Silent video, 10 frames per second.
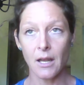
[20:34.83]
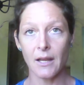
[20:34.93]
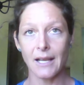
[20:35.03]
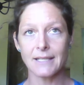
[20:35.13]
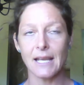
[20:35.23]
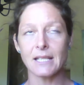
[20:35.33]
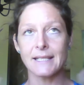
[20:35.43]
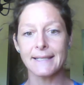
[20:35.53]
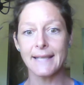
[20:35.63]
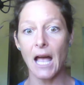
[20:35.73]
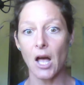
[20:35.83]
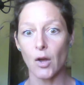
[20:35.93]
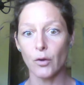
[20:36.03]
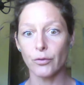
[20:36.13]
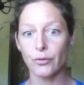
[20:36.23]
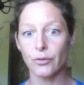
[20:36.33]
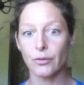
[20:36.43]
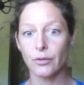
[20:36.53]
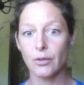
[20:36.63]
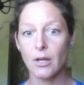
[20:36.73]
And I say self
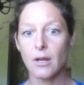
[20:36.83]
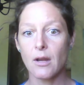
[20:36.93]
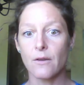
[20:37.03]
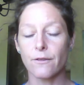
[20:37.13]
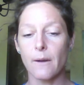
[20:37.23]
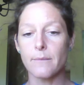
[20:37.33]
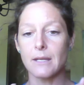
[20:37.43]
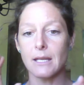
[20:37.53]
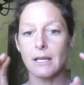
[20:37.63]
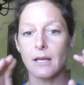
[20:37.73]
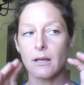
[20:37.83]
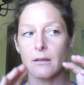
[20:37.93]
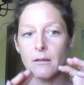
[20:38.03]
from the